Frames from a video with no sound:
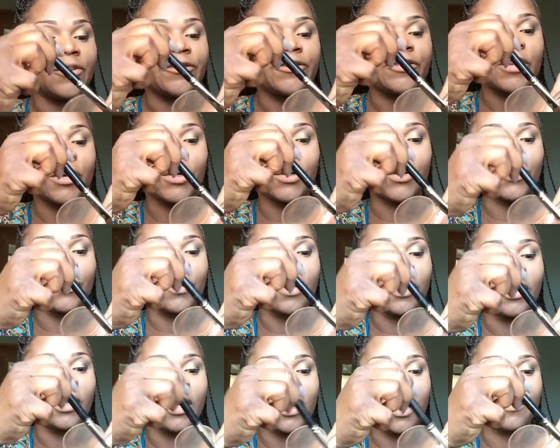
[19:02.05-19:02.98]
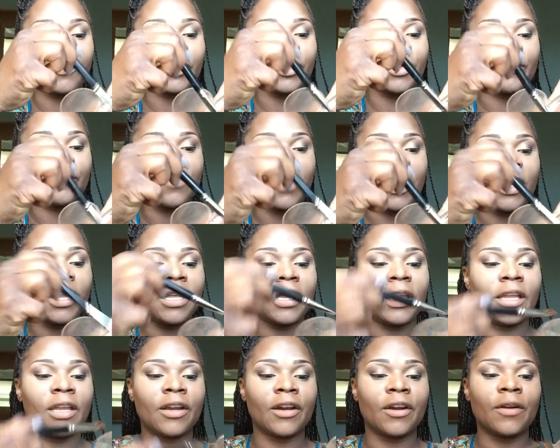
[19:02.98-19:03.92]
So I'm going to run it
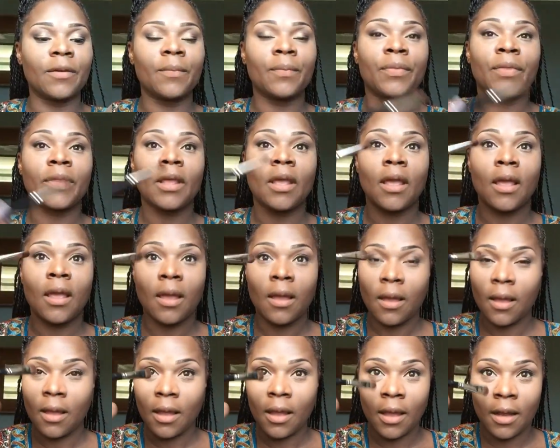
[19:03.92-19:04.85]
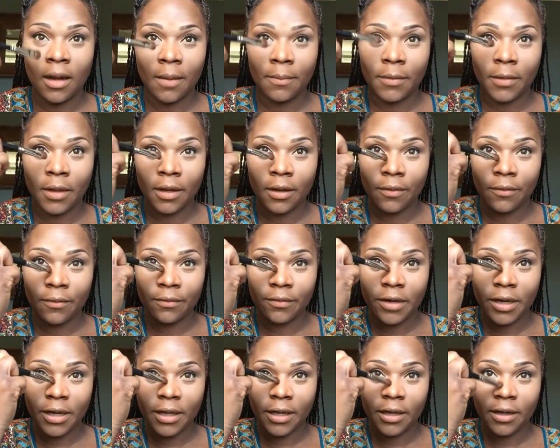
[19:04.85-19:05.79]
here, and I'm going to
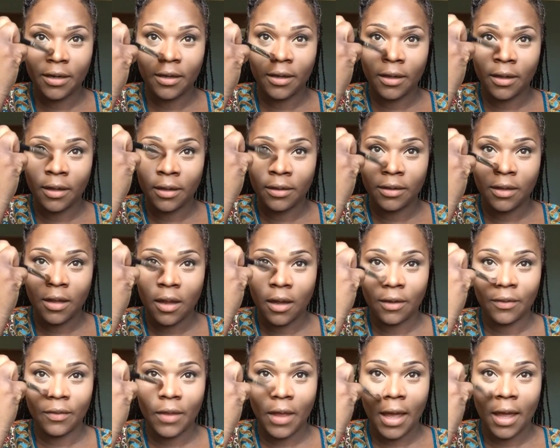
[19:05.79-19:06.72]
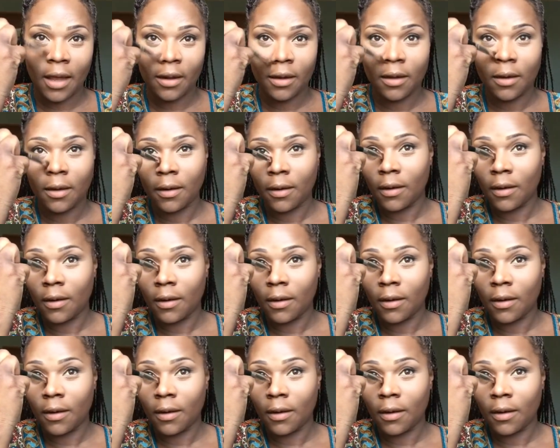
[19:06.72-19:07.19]
run it along that